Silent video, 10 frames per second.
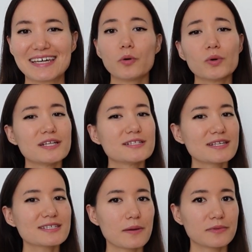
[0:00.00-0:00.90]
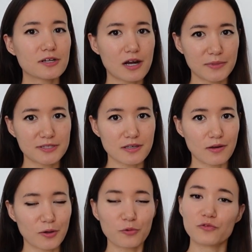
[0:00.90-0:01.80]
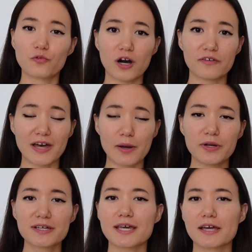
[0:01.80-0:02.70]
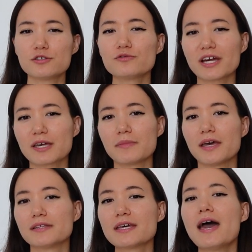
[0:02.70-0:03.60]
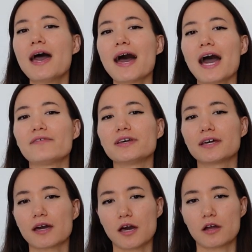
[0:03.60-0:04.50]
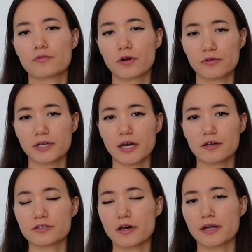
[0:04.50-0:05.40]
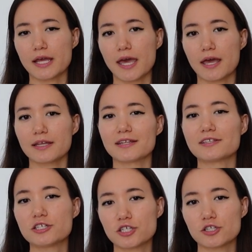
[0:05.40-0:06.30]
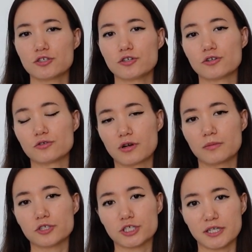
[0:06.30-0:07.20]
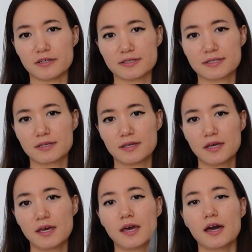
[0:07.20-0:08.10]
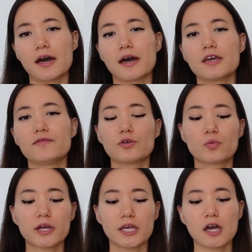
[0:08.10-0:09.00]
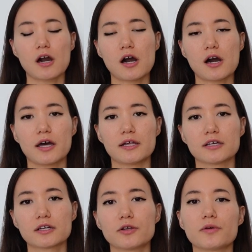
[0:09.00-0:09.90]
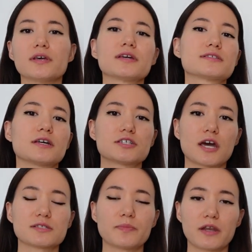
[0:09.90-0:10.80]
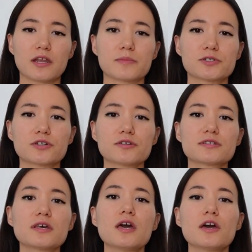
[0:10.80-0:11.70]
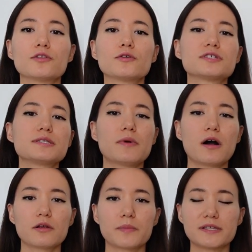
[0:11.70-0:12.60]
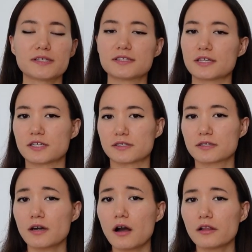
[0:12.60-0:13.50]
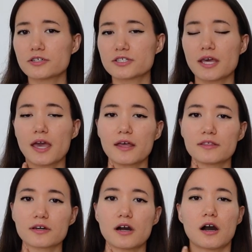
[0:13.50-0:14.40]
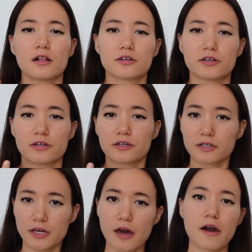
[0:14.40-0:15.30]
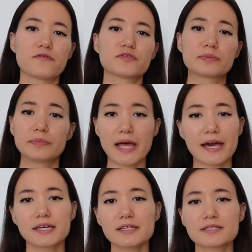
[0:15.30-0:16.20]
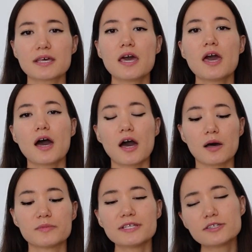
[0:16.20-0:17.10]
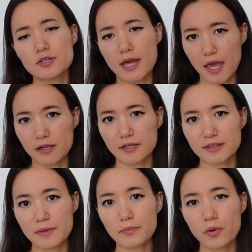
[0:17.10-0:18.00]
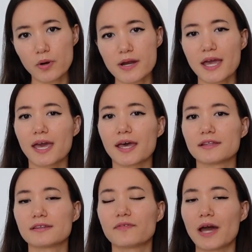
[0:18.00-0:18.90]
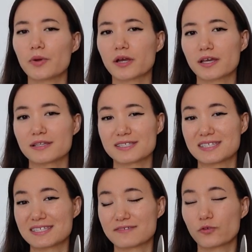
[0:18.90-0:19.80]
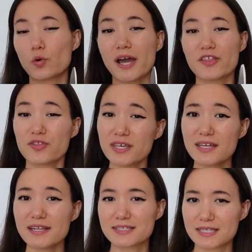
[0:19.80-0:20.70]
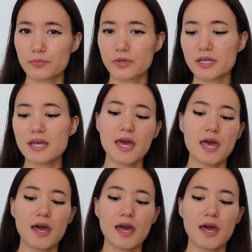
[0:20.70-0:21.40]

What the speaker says: But when it does come to garment sewing with voile fabrics, I do recommend having rotary cutters on hand in addition to your normal shears. If you're working on clothing such as button-up shirts, those smaller pieces such as the collar stand, the collar, cuffs, plackets, since you're handling them more and the fabric is quite thin and slippery,